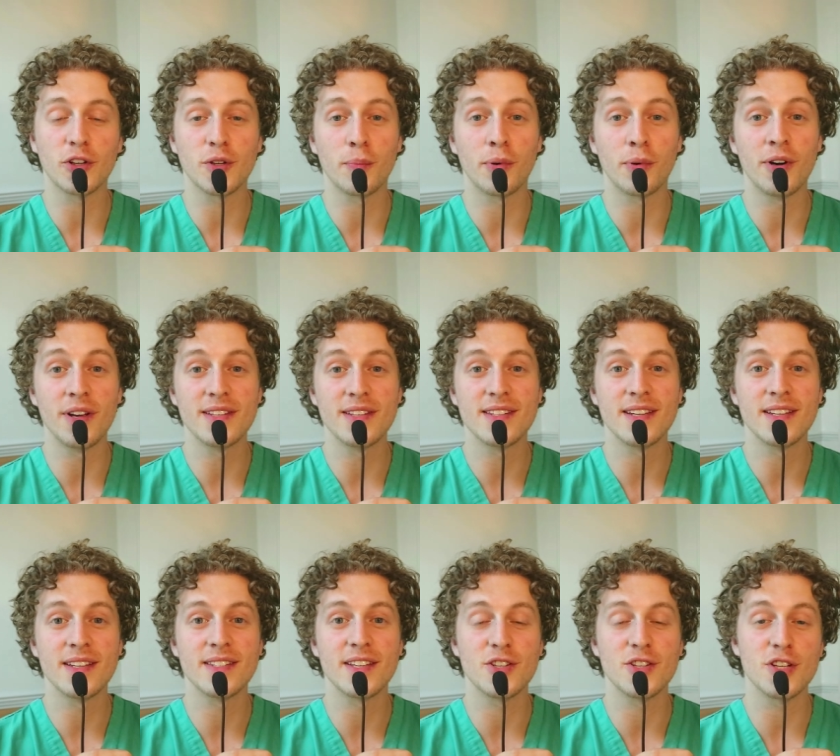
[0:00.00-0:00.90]

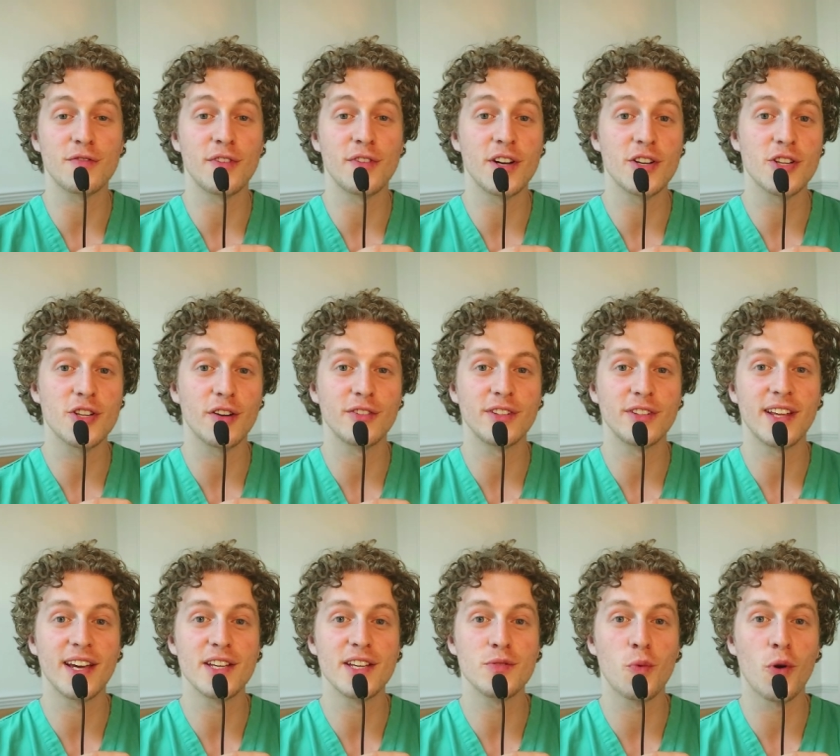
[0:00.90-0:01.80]
Parissis. I just finished off a
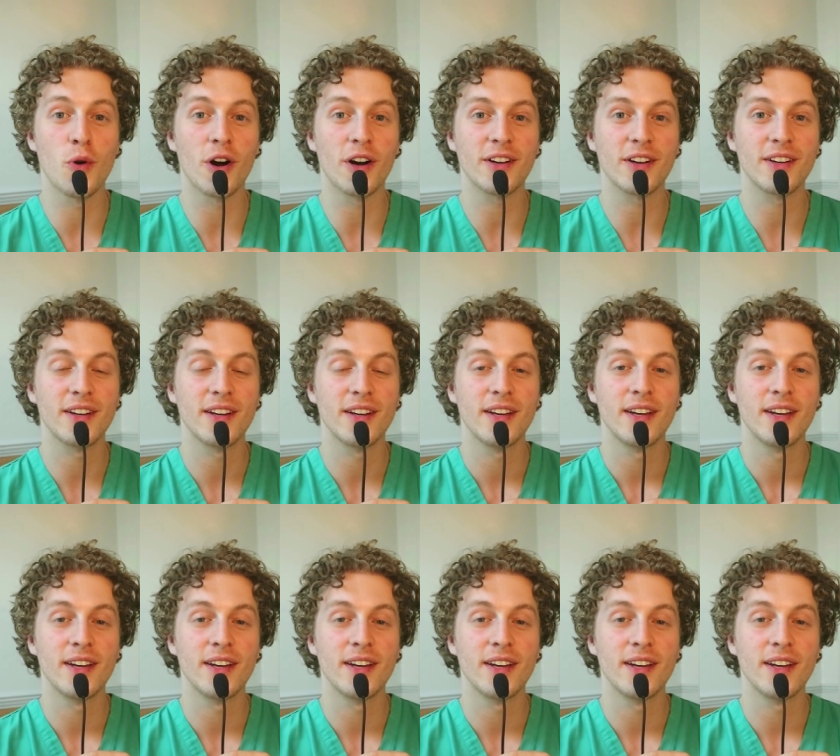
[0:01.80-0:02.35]
day's work.